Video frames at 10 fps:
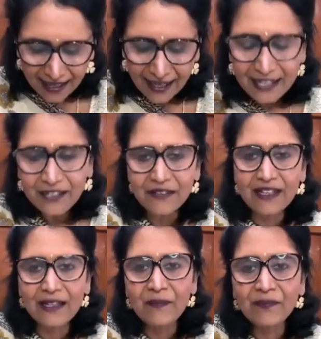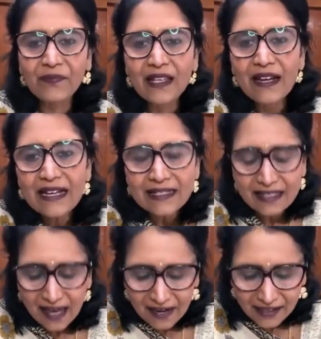Anyway,
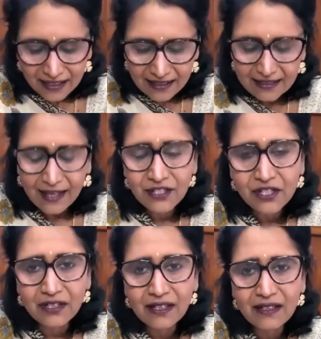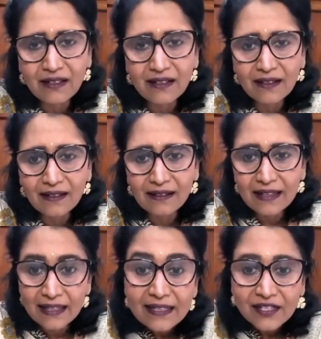sari is actually a
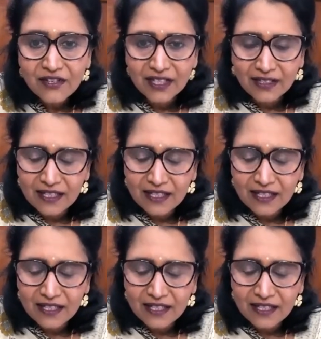history.